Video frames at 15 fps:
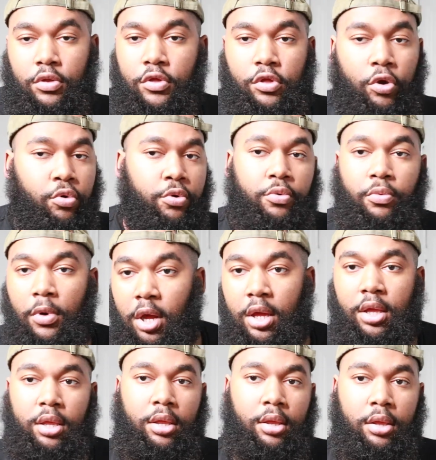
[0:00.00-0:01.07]

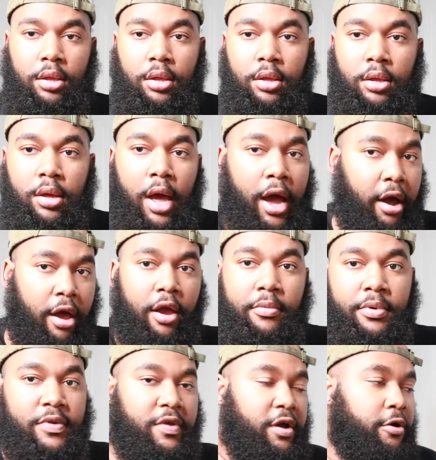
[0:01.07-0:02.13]
2-1,
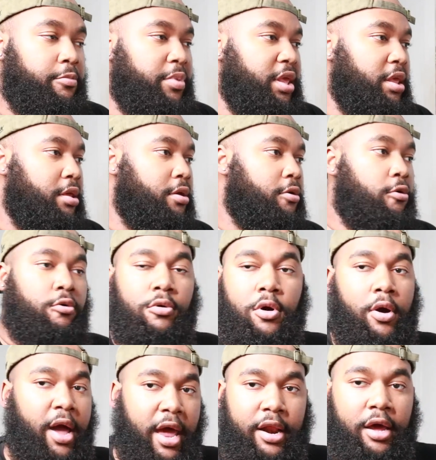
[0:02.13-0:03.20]
however it's going to be, who
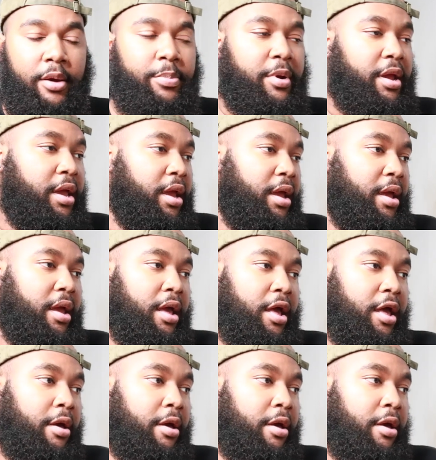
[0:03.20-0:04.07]
going to have the upper hand.